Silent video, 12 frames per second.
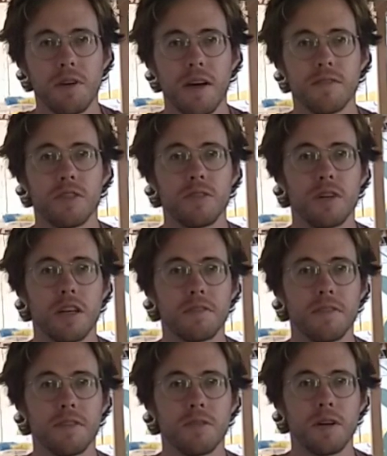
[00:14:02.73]
you have 2
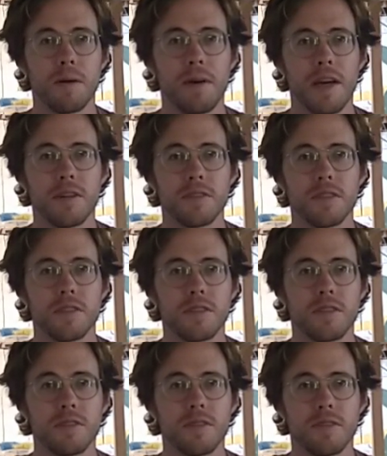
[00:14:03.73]
150 watt panels
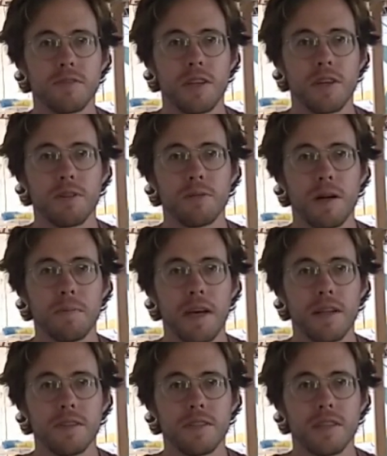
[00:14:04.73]
and 2 300 watt
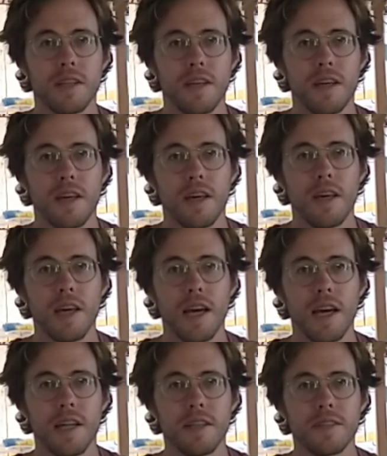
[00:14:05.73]
panels,
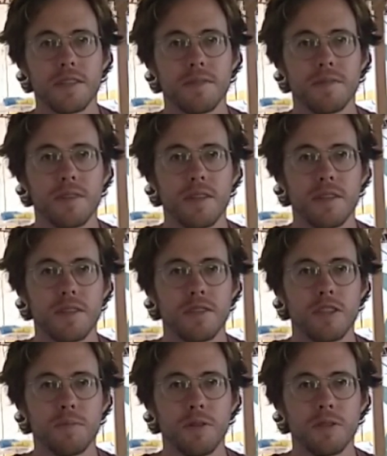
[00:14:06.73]
and
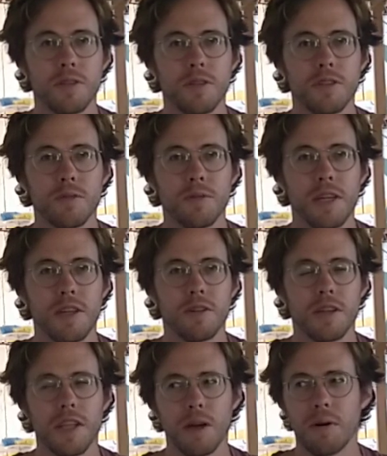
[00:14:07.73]
supposedly there's a way you
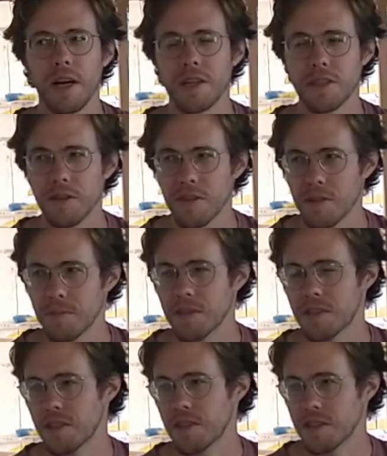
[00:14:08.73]
can like wire 2 of them in
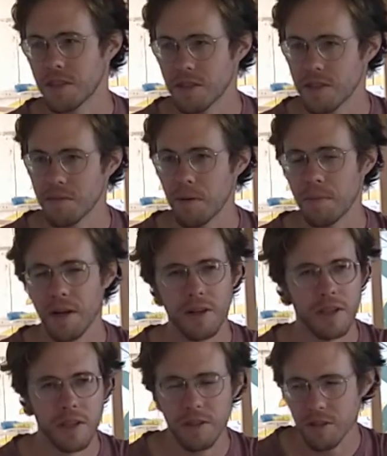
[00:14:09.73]
series and 2 of them in
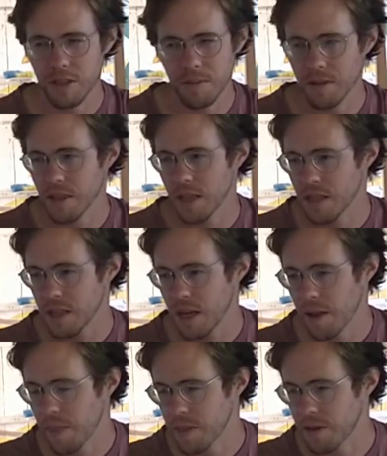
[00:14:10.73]
parallel or do something like
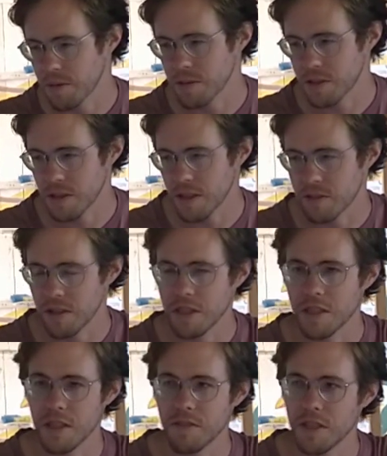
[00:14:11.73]
that to
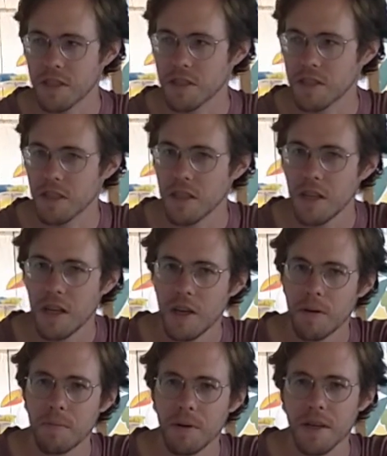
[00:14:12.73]
increase the efficiency.
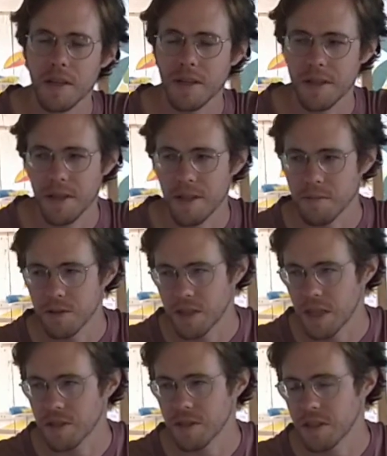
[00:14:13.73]
But
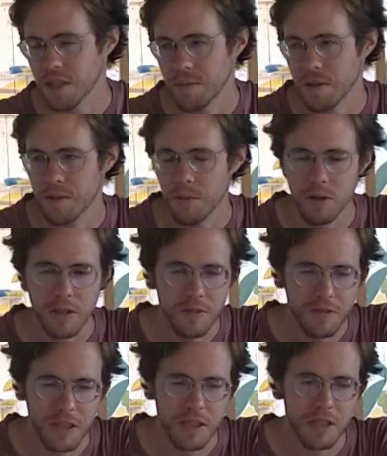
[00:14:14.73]
generally it's going to be the most
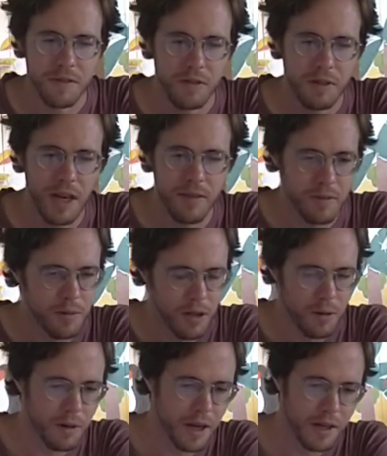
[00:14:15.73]
efficient if you have them
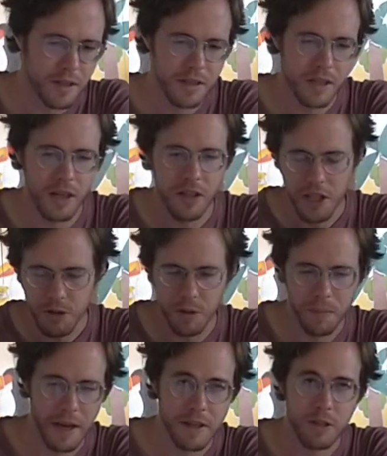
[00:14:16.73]
all equal
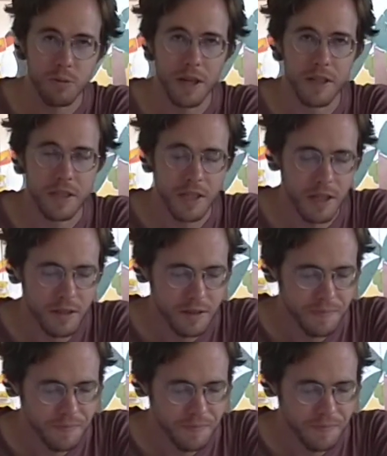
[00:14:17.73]
panels wired together.